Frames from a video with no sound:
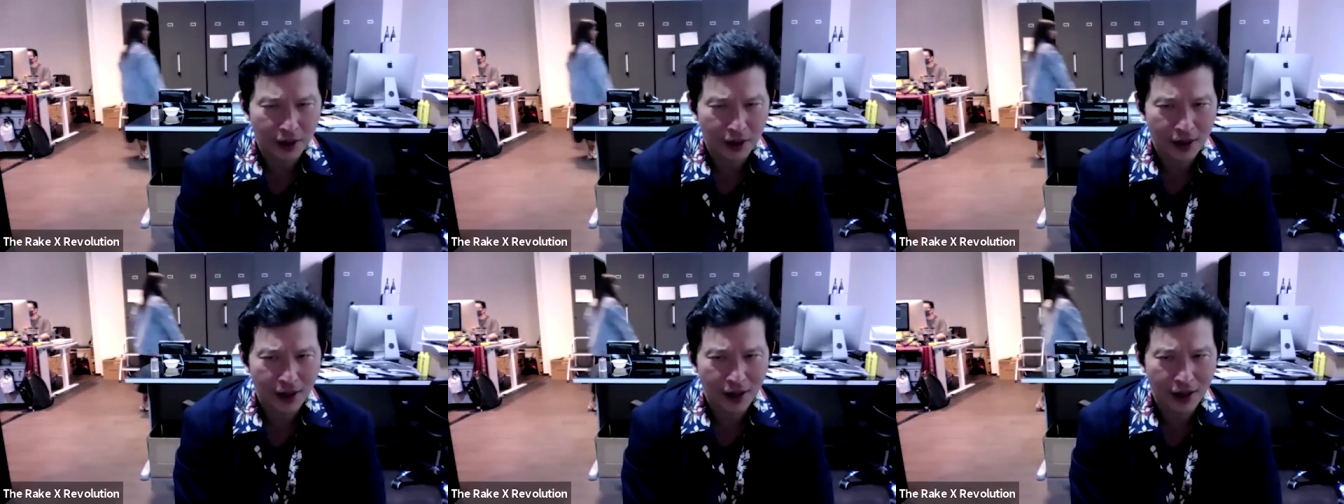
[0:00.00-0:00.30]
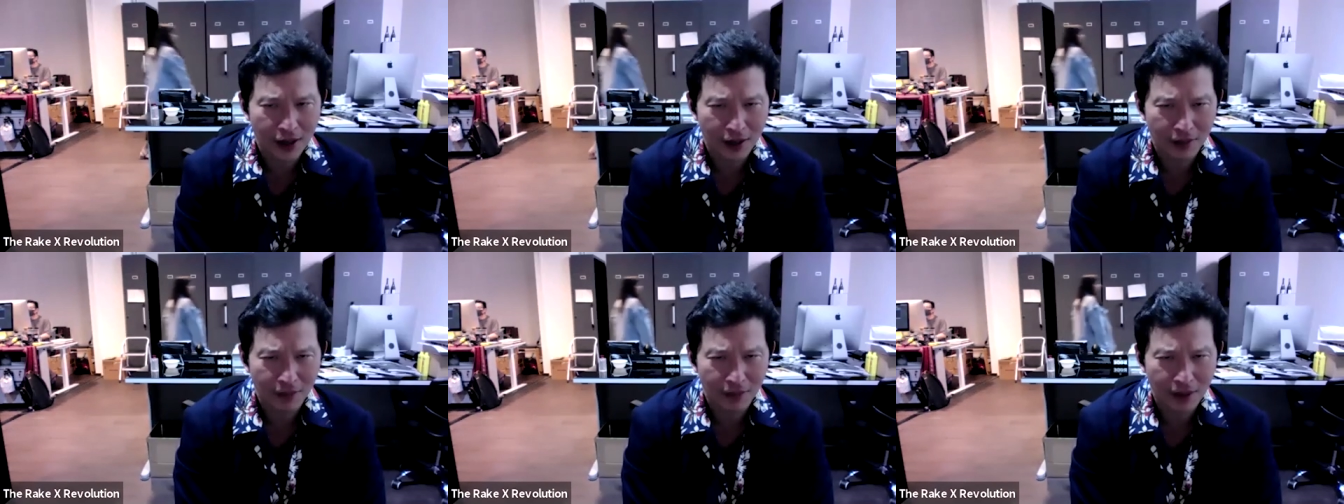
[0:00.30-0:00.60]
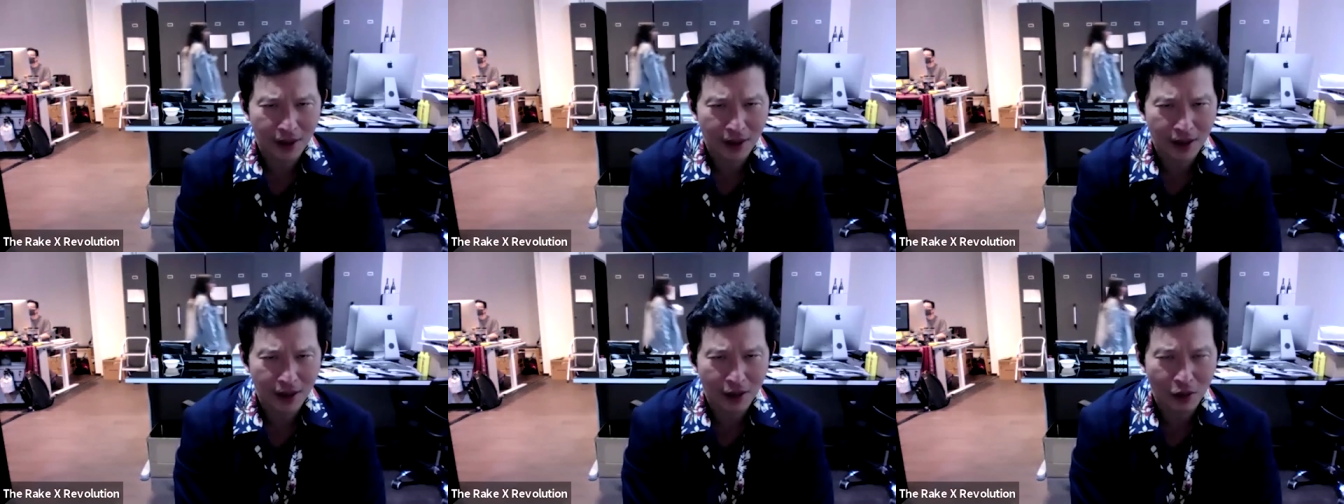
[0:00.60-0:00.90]

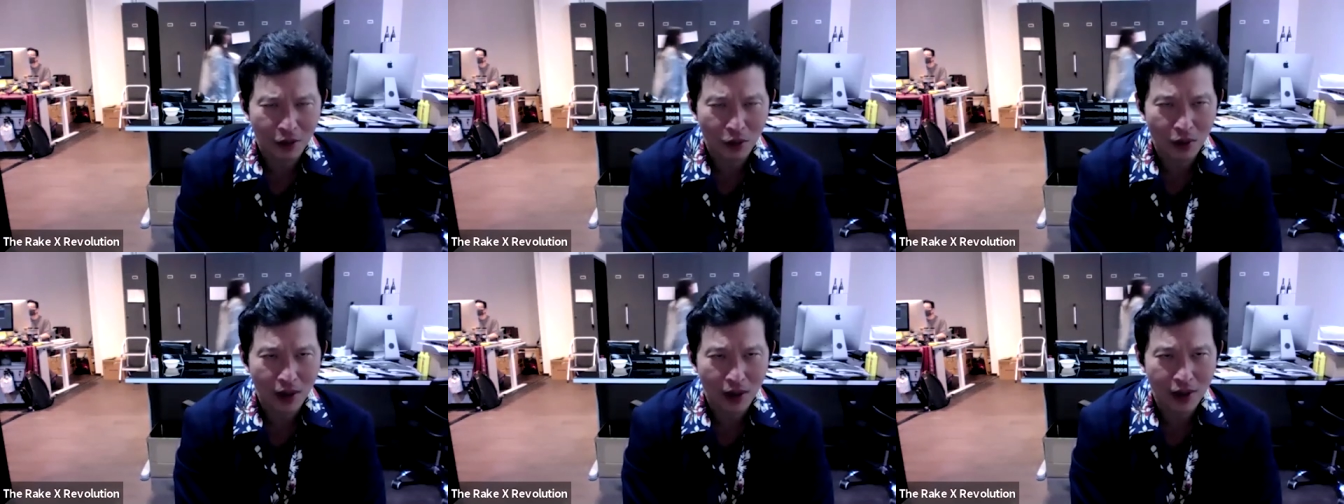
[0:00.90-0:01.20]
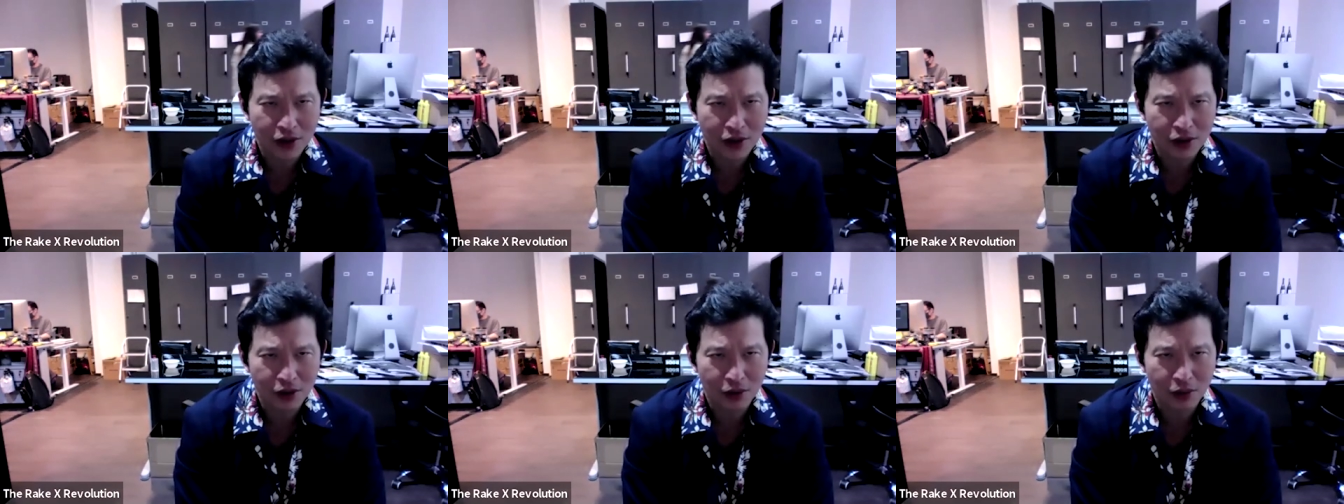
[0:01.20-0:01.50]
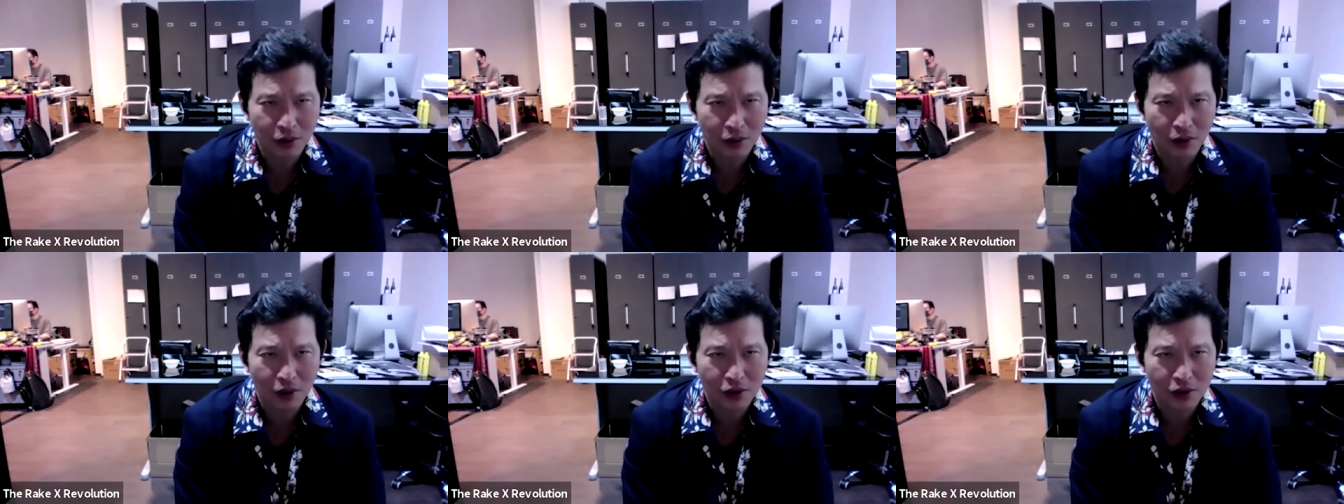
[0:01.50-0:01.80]
um, I wanted
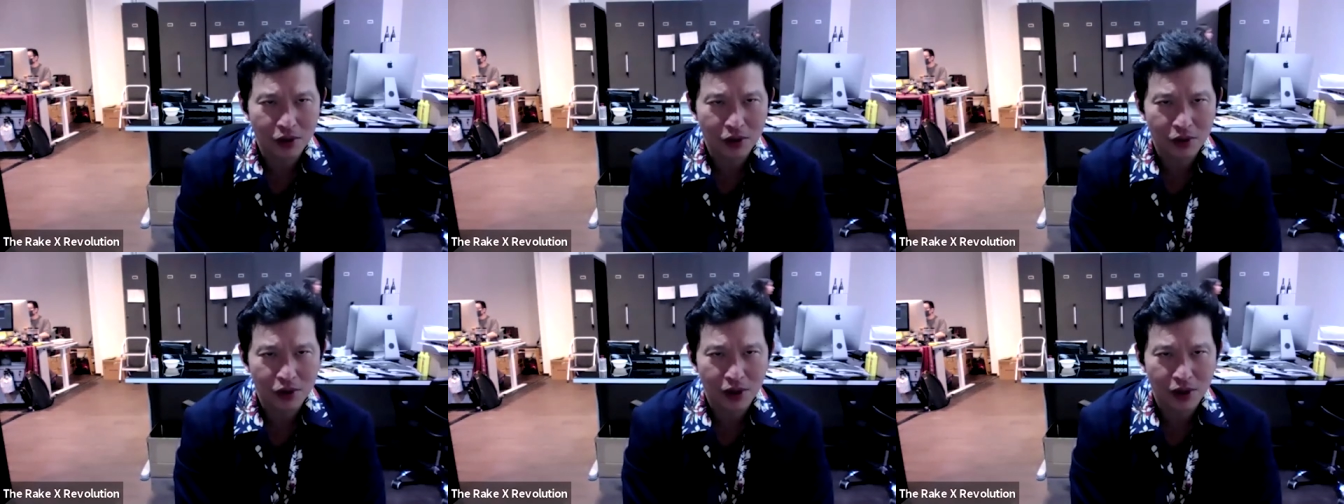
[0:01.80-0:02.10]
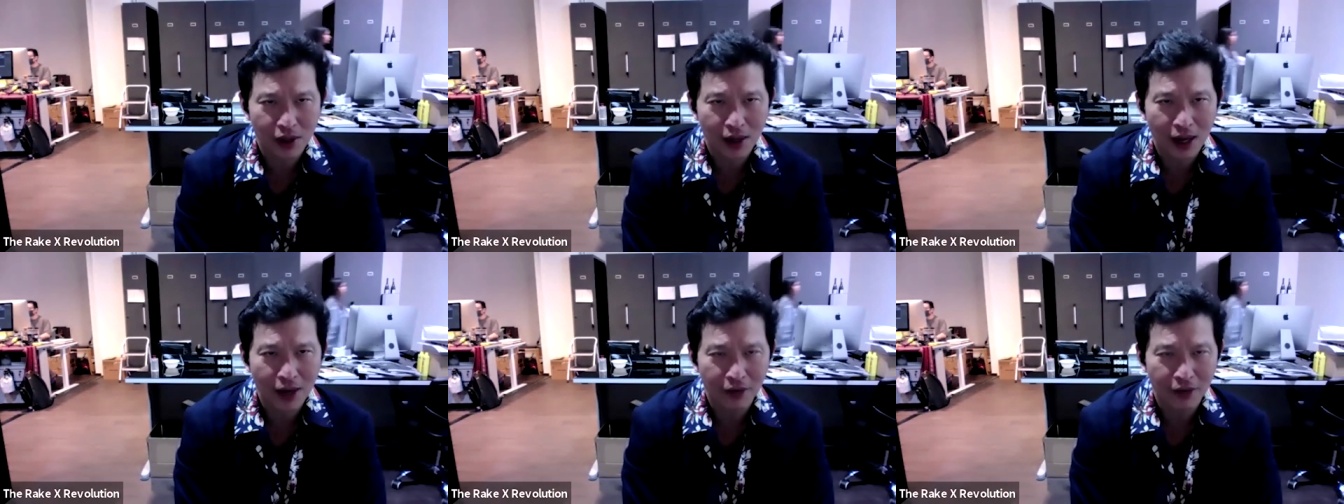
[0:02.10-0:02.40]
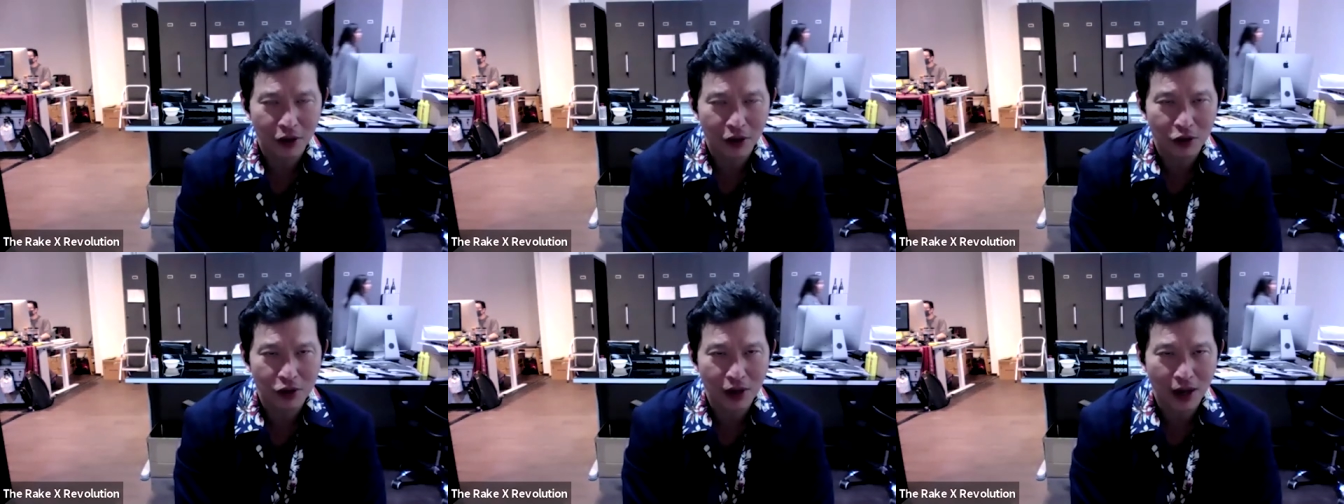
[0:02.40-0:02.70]
to also say I
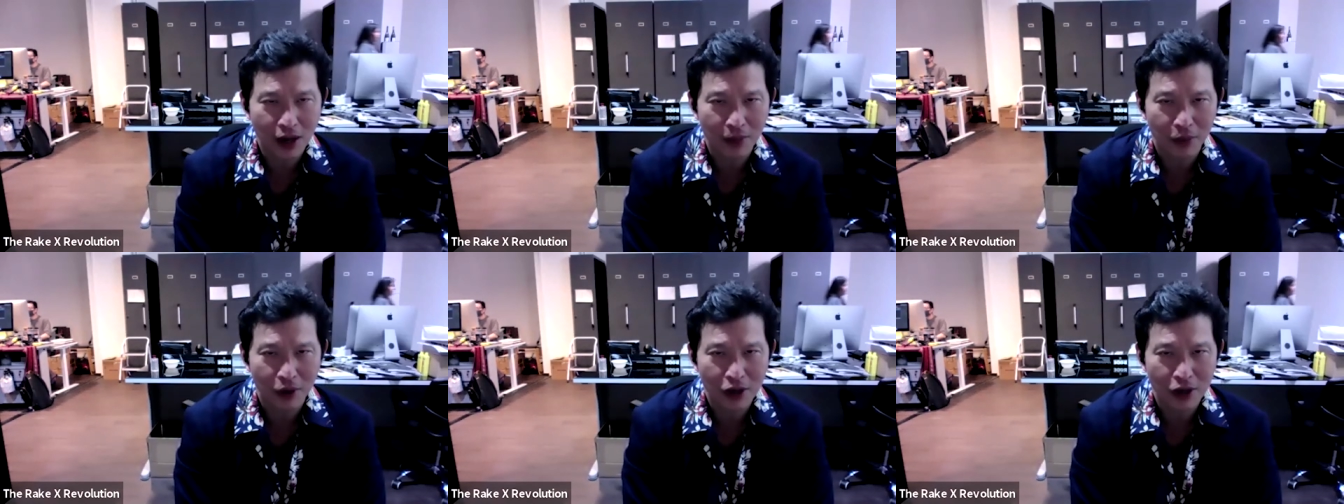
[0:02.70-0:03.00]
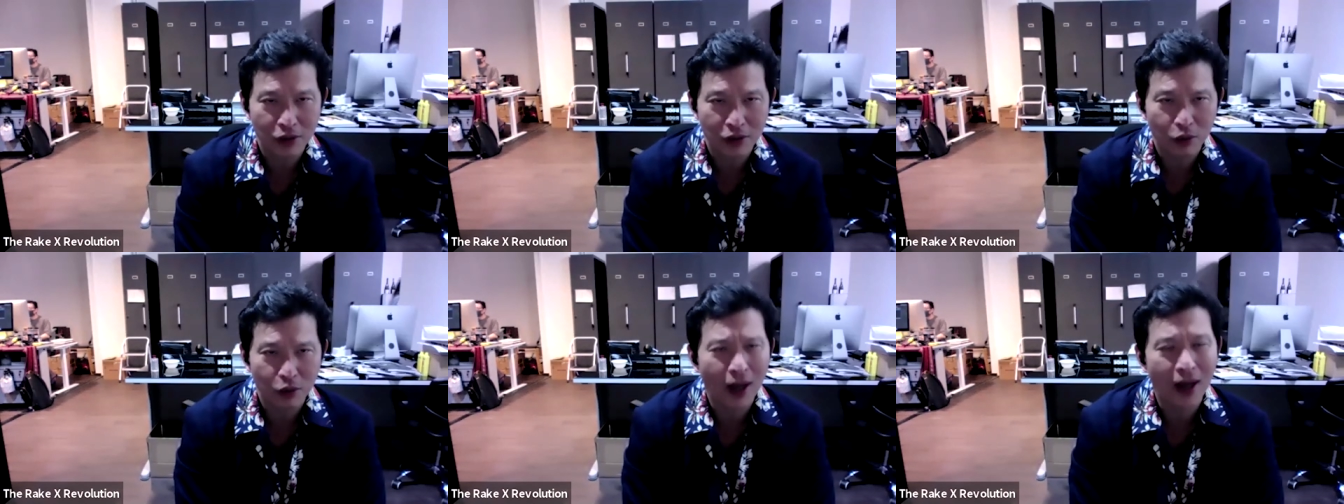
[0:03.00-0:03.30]
have a huge admiration.